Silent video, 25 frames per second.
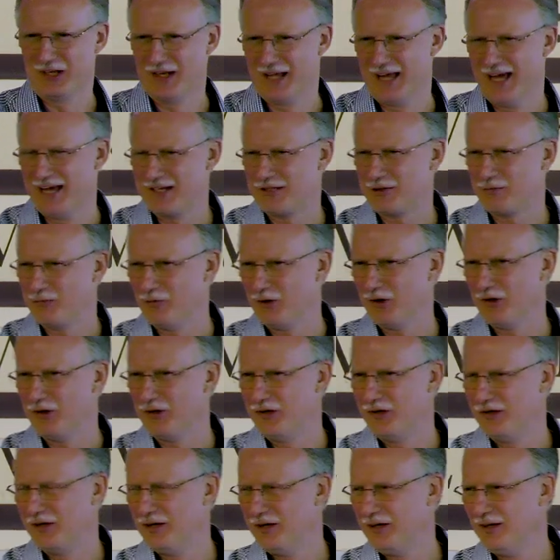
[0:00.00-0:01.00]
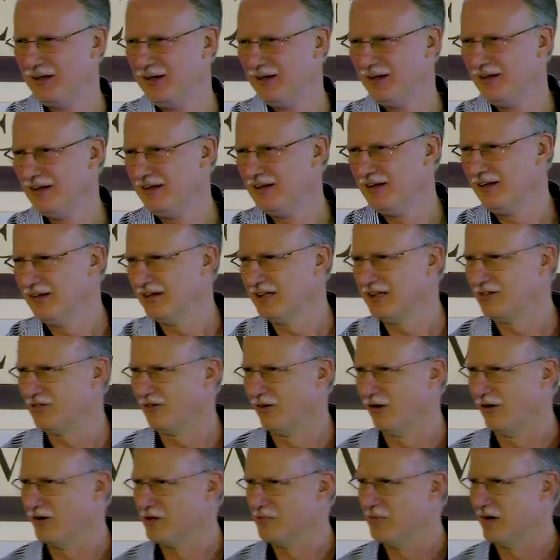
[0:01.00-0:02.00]
the last word, as
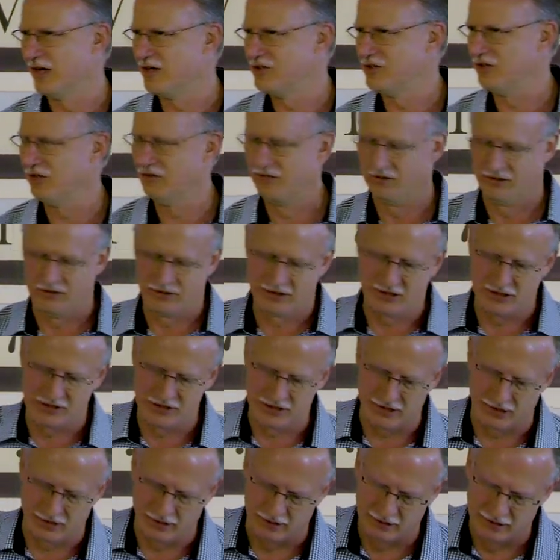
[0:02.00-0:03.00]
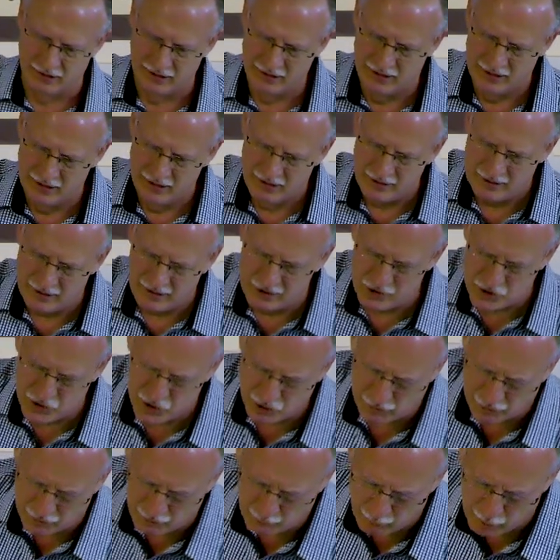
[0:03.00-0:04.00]
far as my children are concerned. His
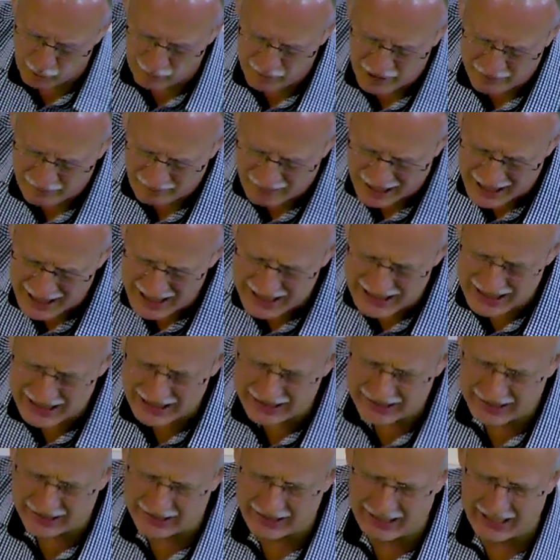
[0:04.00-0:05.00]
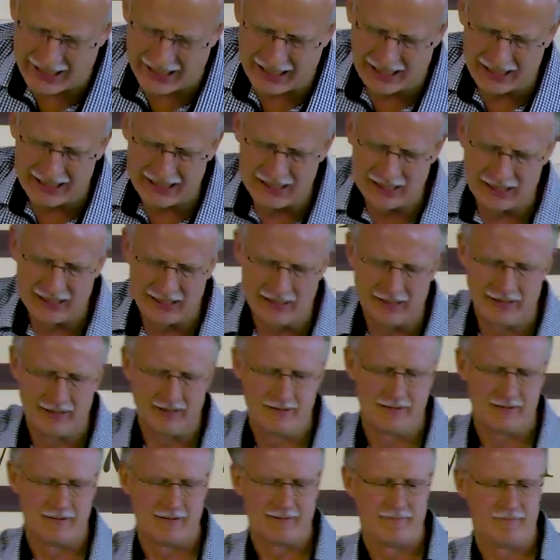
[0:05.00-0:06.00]
children will be mighty in the land
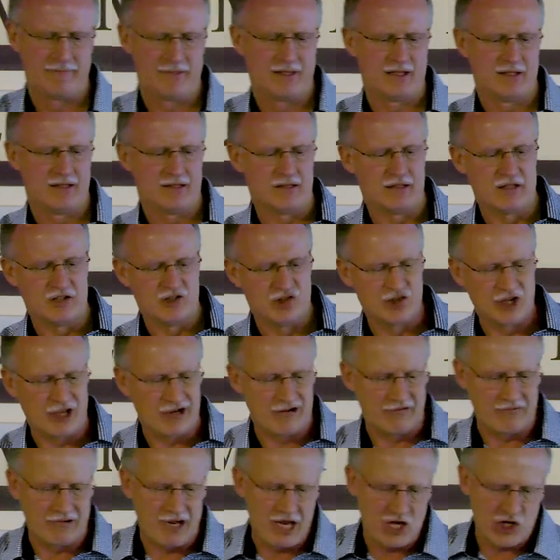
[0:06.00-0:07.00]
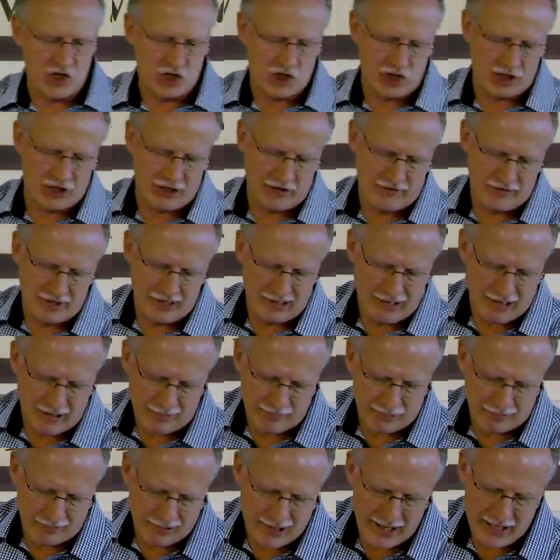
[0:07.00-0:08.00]
the generation of the
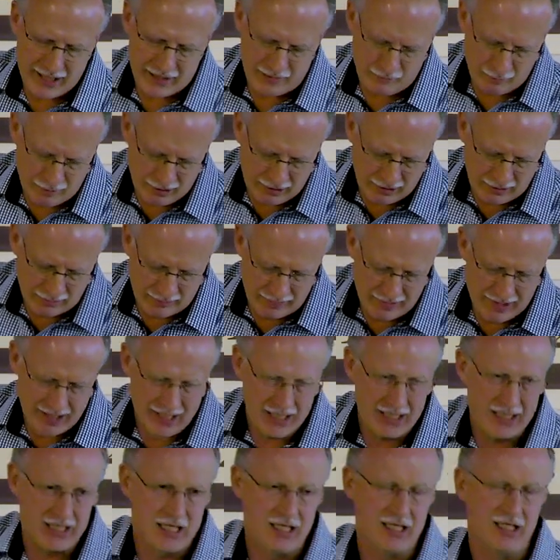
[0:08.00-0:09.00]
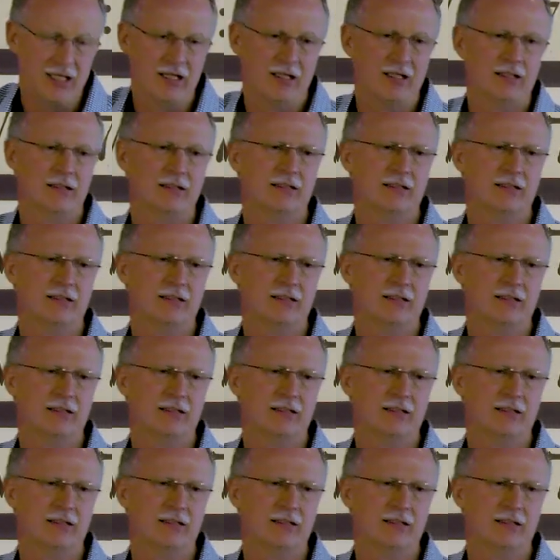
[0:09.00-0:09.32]
upright will be